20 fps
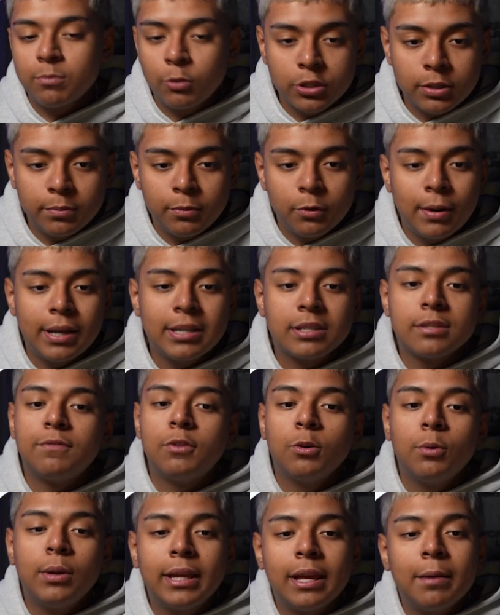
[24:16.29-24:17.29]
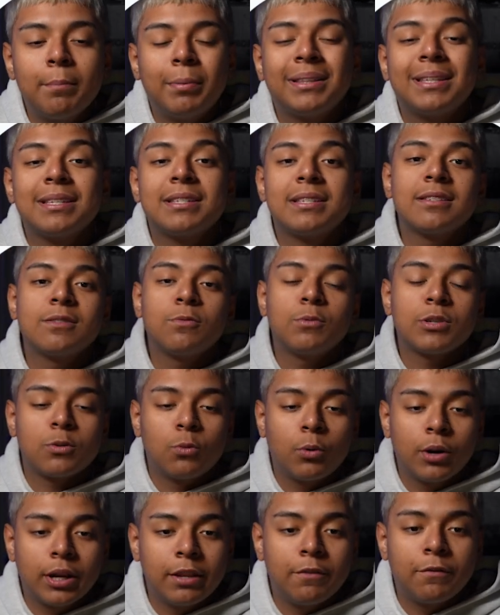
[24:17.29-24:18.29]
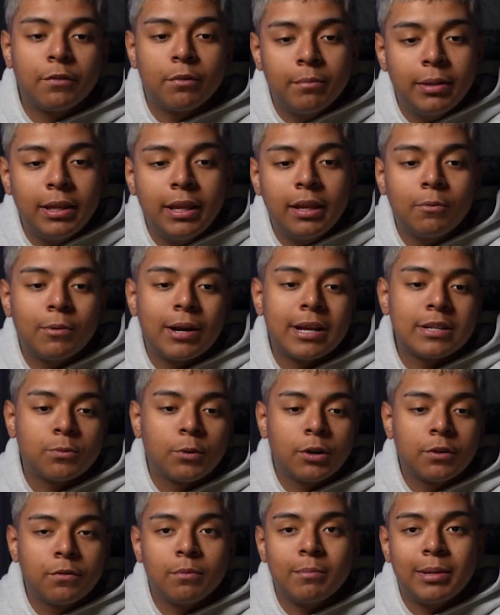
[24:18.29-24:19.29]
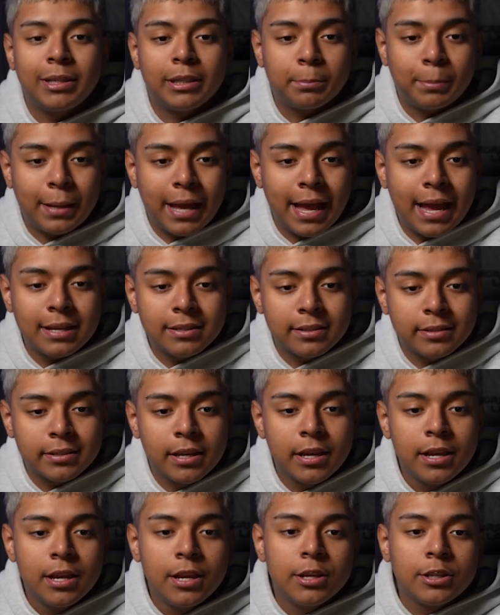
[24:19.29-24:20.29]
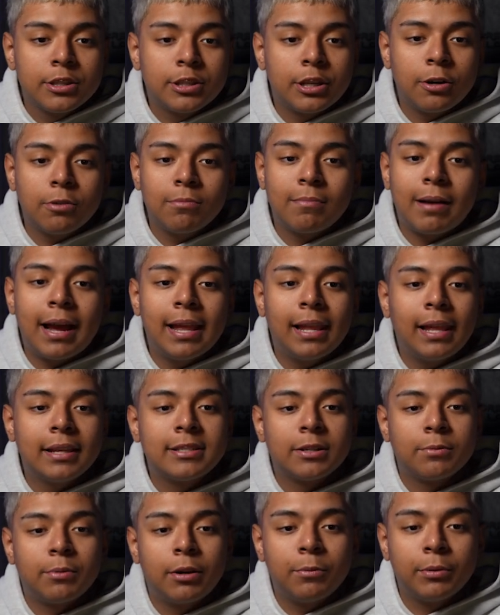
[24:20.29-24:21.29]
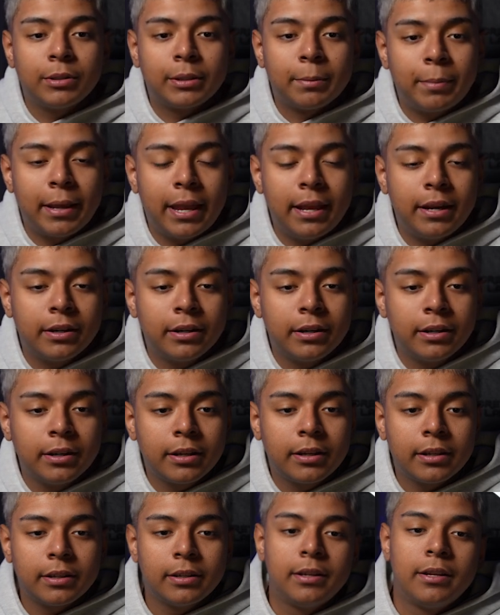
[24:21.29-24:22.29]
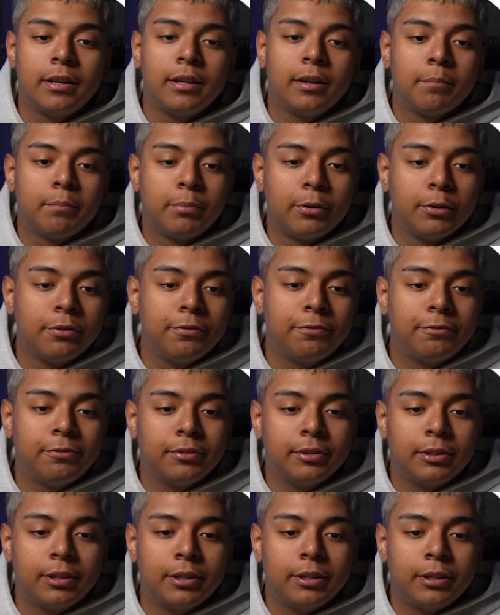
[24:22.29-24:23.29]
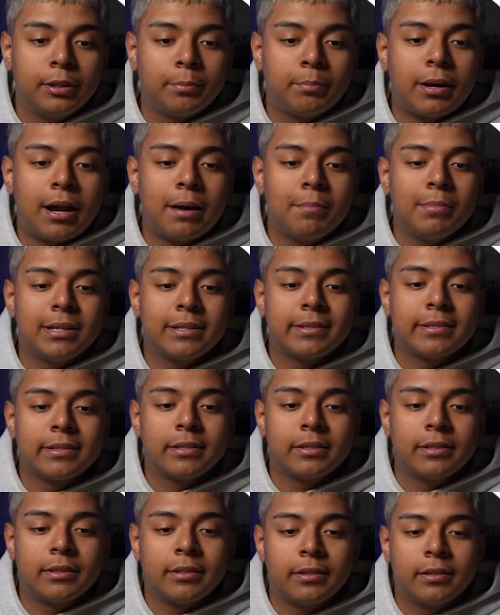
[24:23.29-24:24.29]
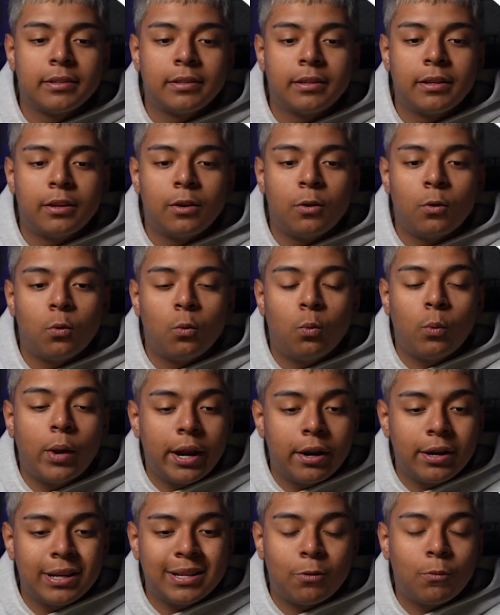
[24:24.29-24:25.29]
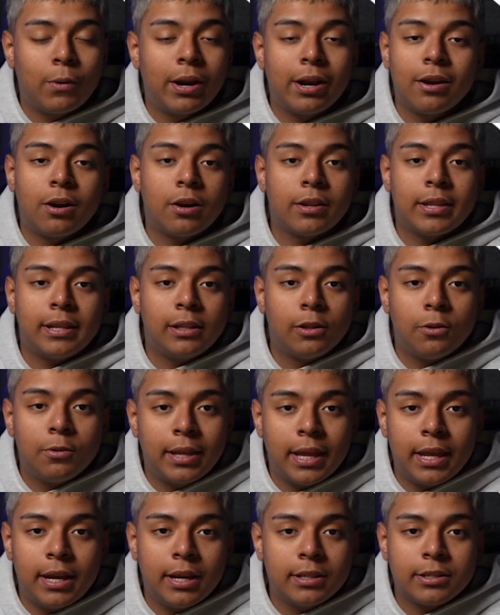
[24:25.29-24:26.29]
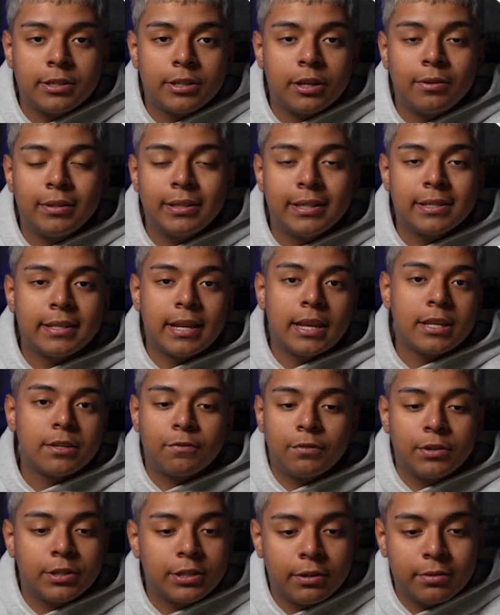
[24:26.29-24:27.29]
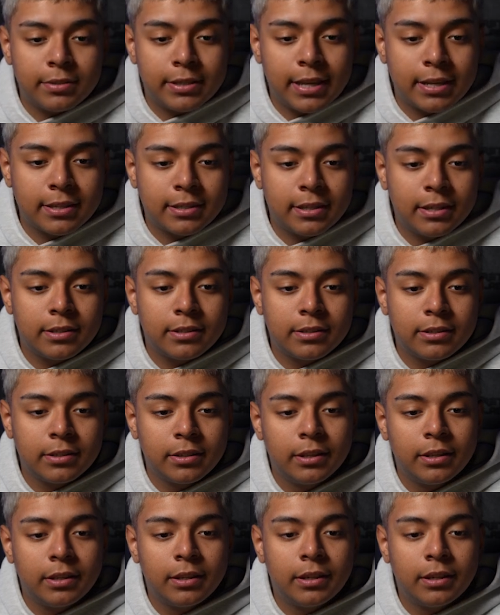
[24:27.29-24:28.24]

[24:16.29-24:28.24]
multiple ways of doing it, but this is what's working for me and what has worked for me in the past. So I like to run with the pain hook, proof, the promise, where are they located? So in this case, Frisco, Texas,